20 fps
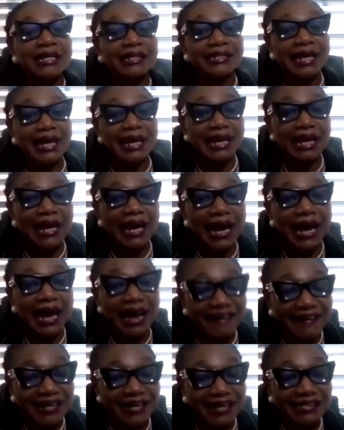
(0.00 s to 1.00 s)
they
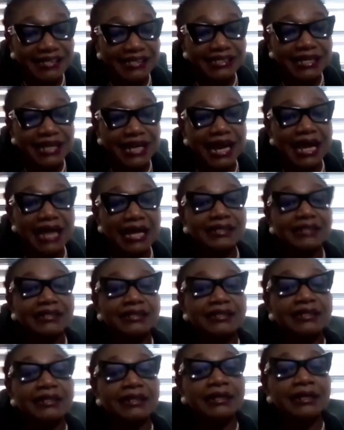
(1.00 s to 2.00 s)
arrested
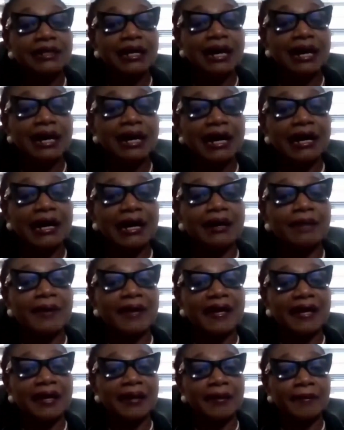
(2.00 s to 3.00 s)

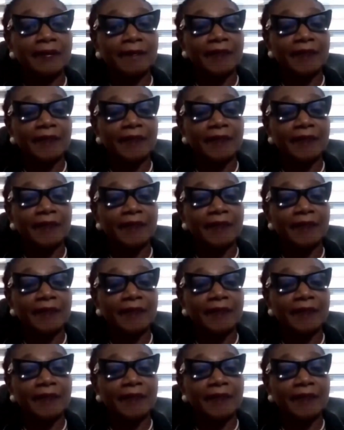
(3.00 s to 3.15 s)
a